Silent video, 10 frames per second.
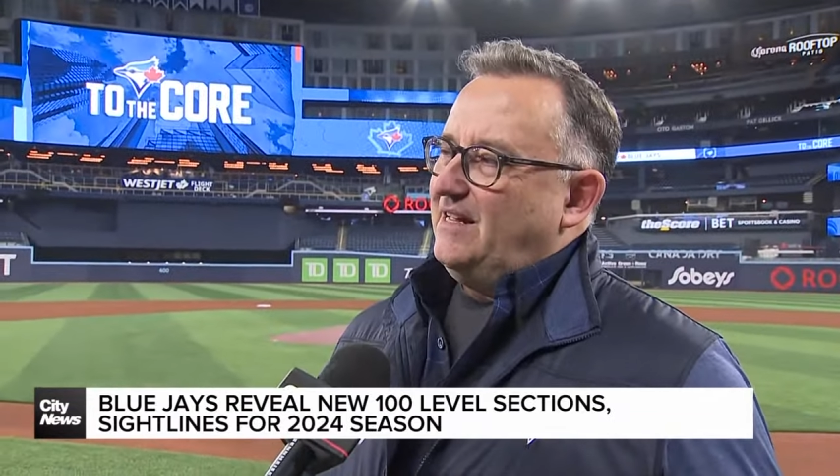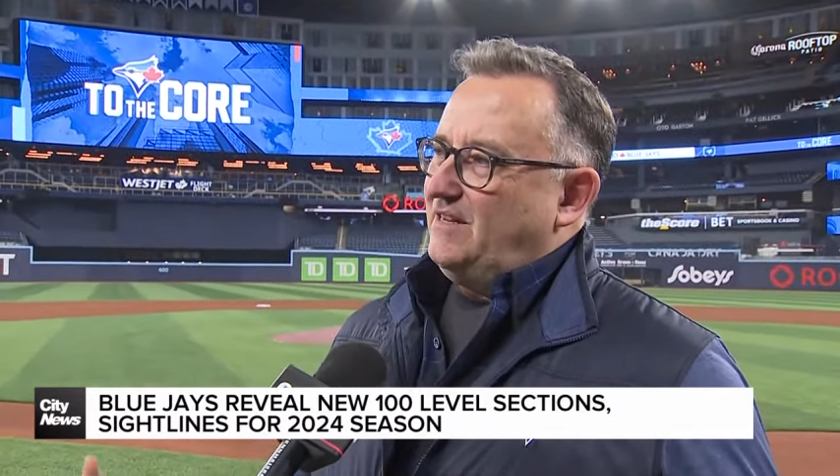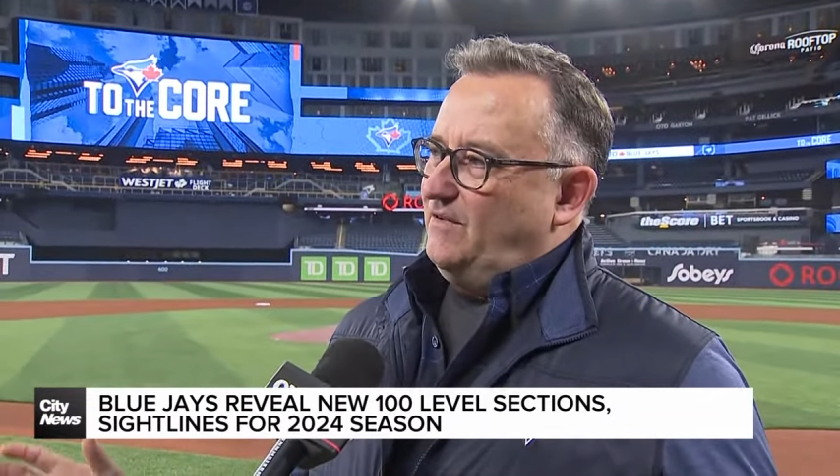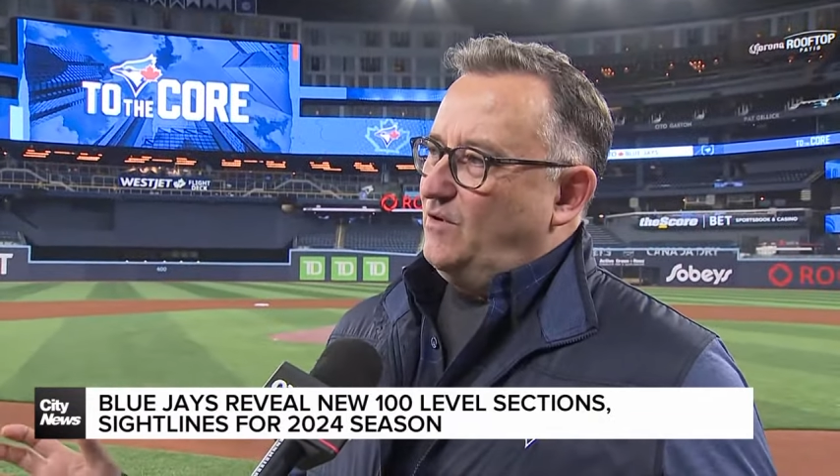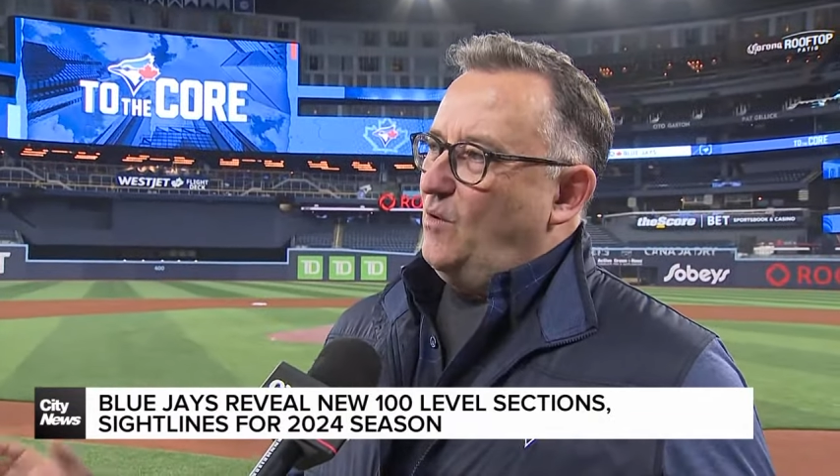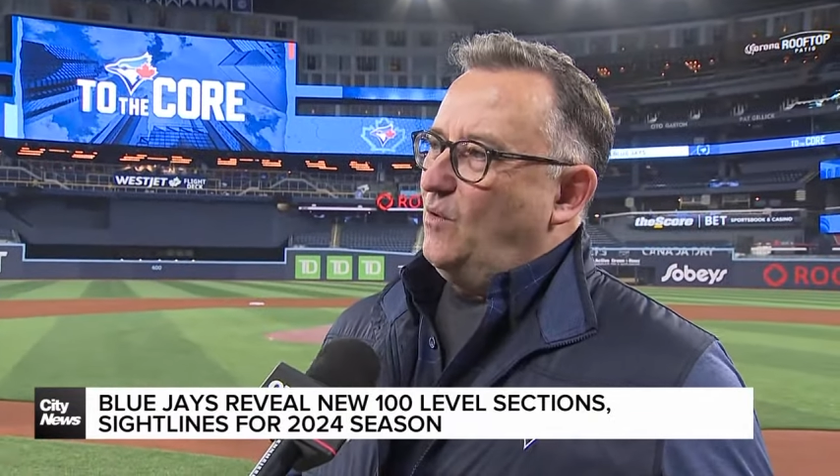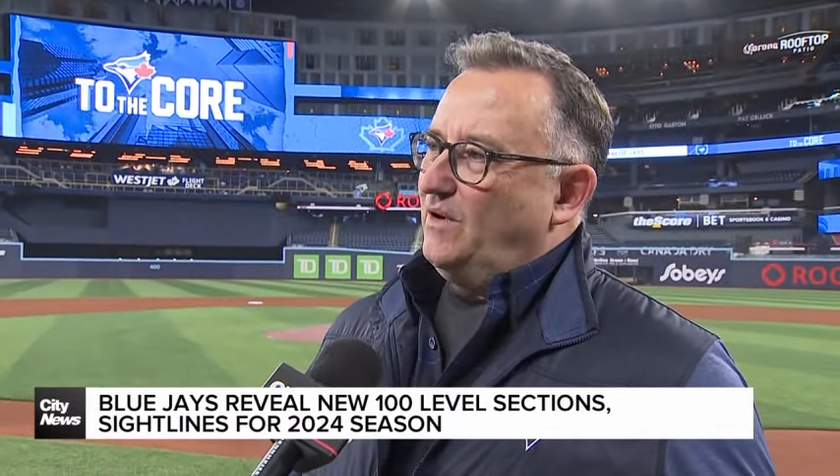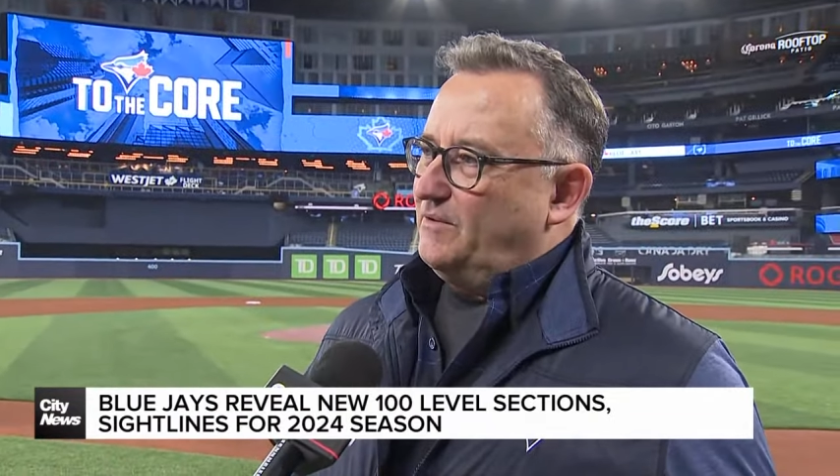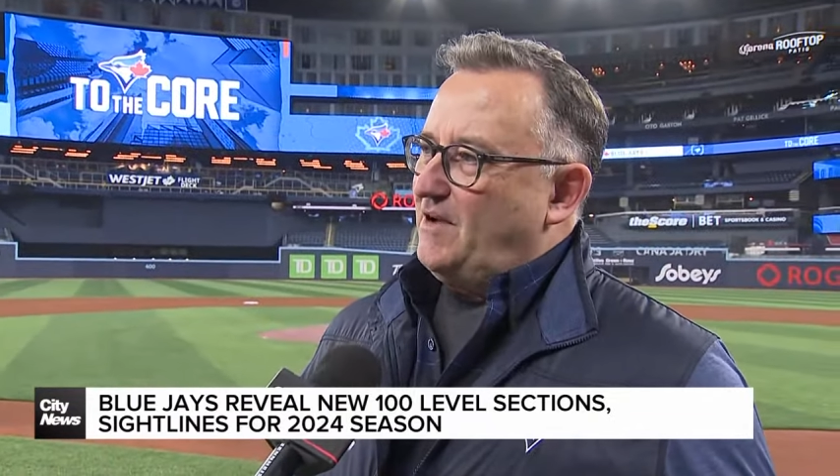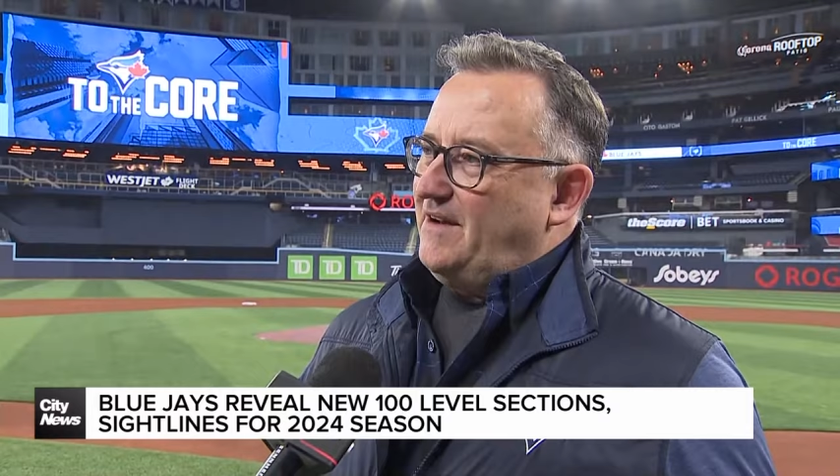you go
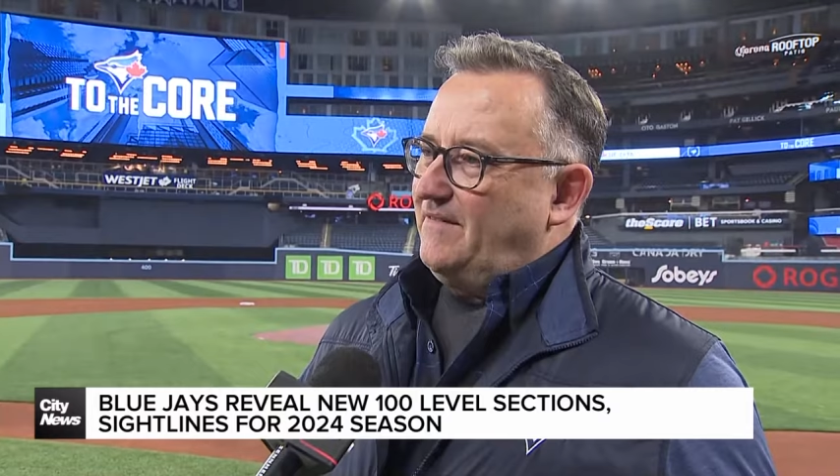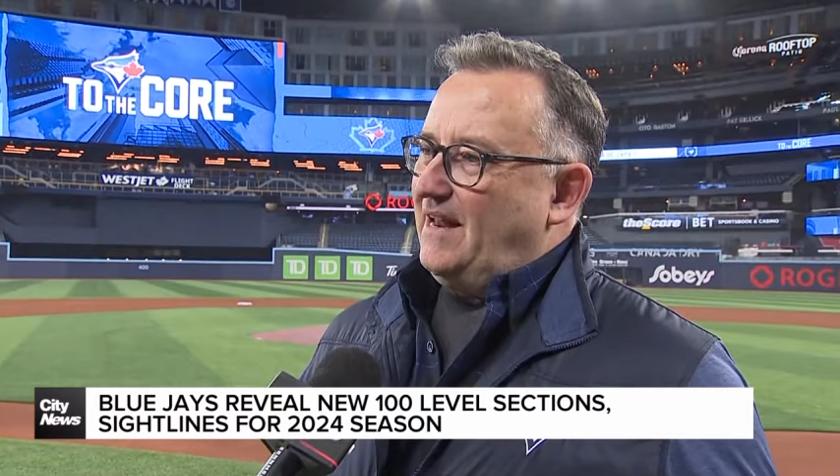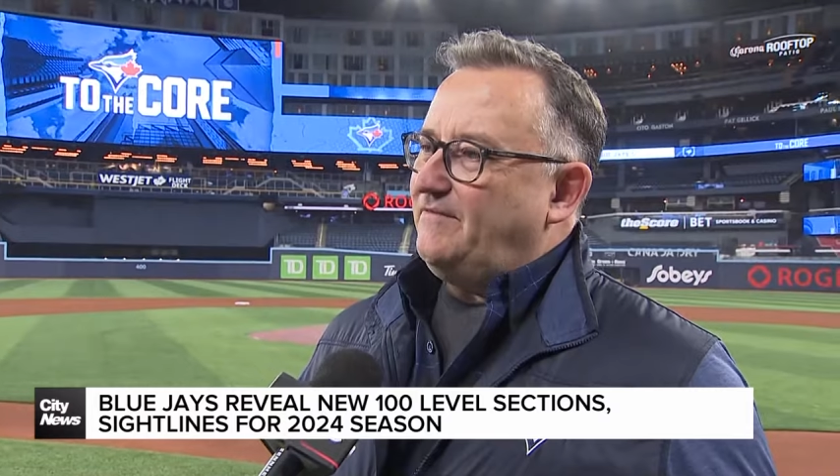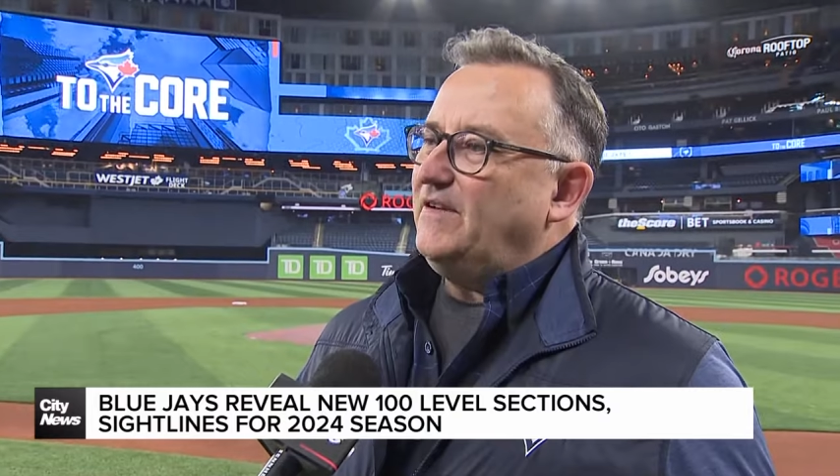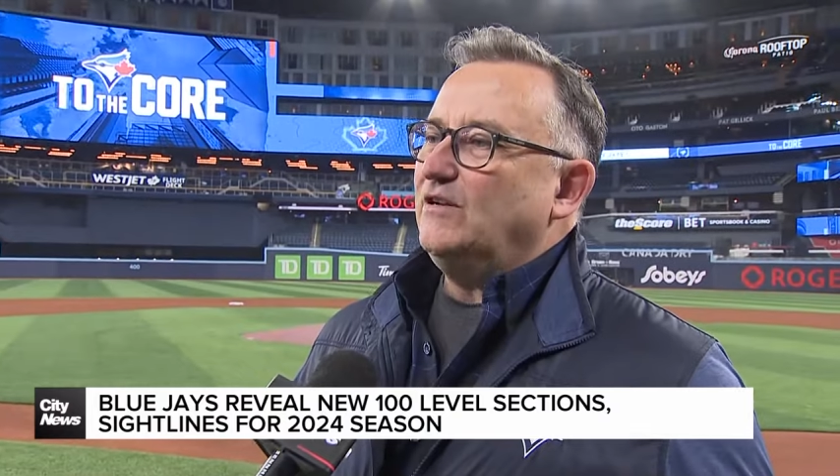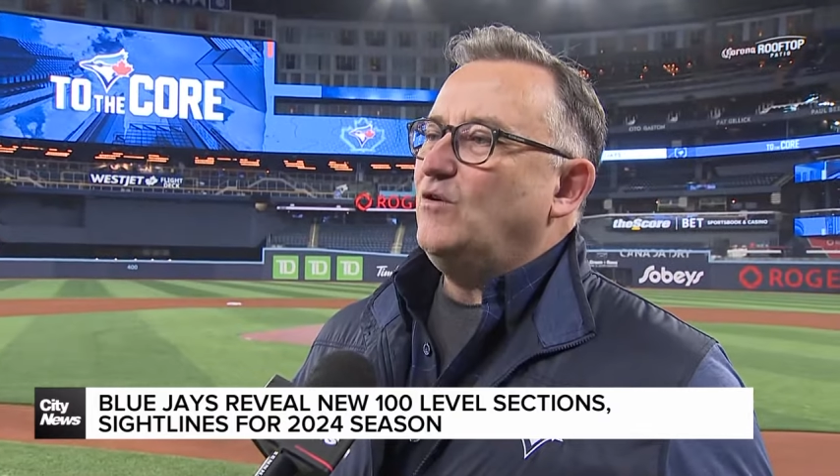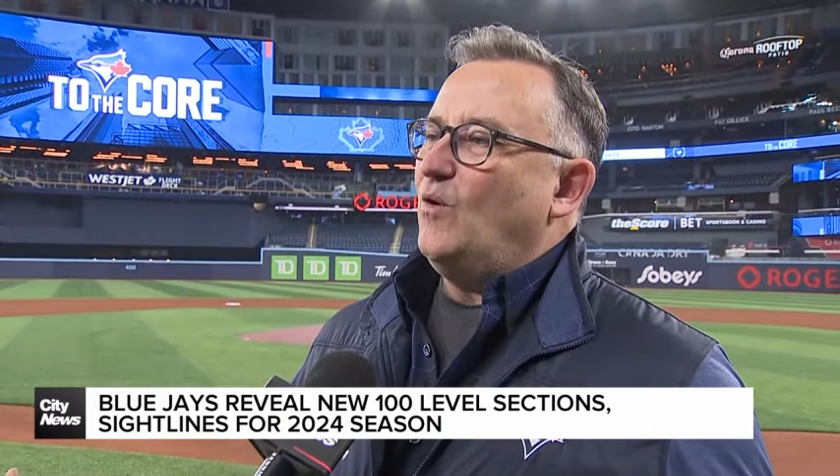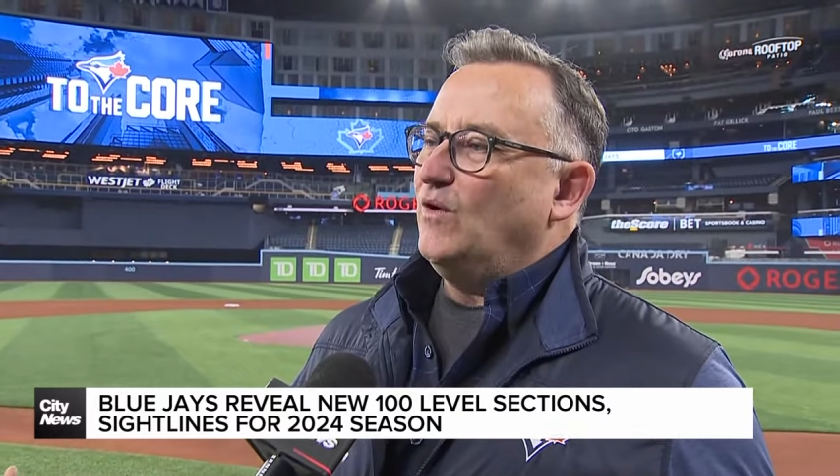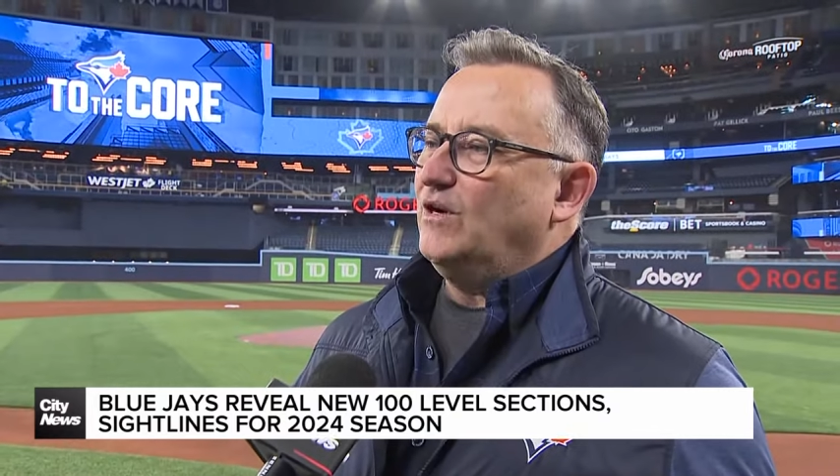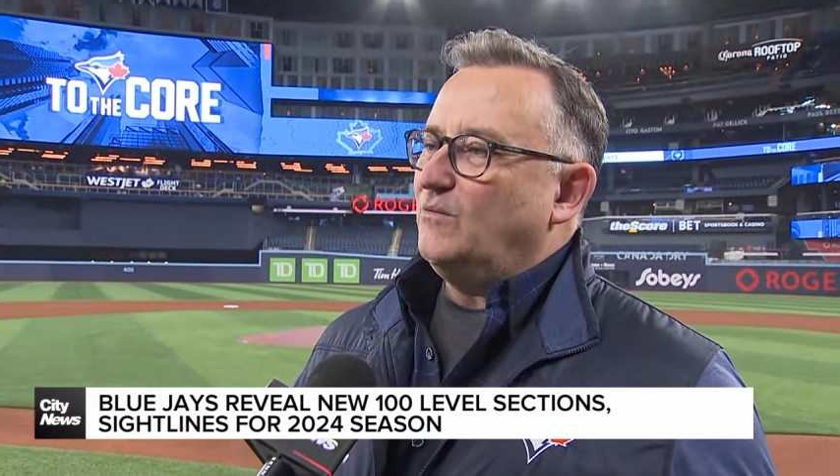on the right and left field corner.